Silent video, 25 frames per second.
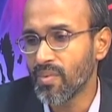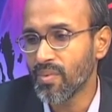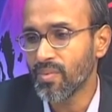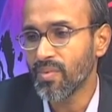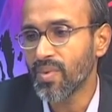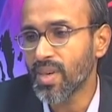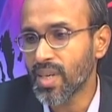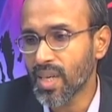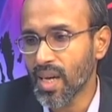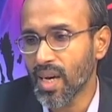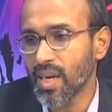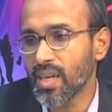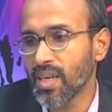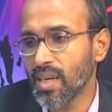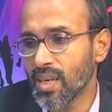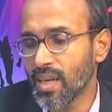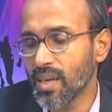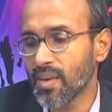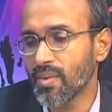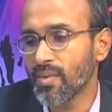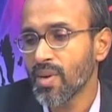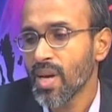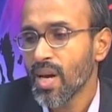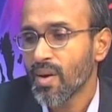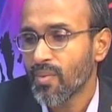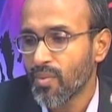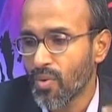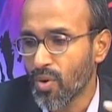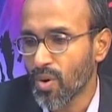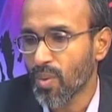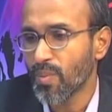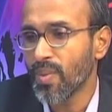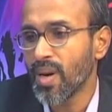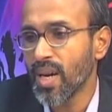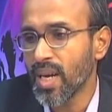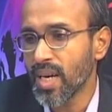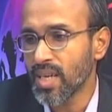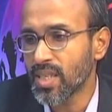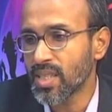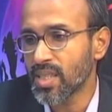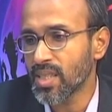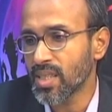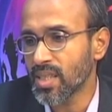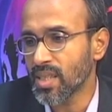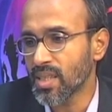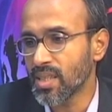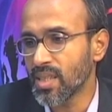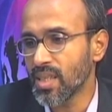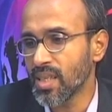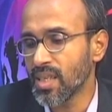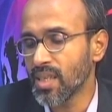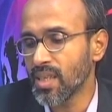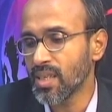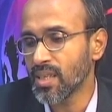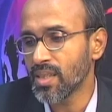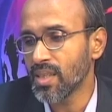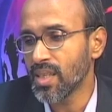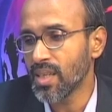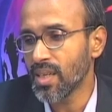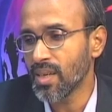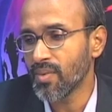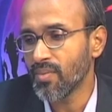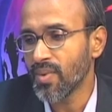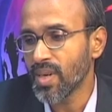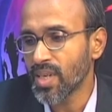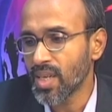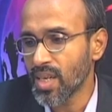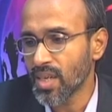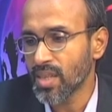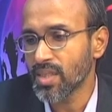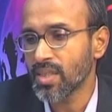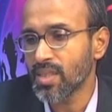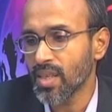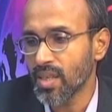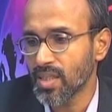we can formulate the various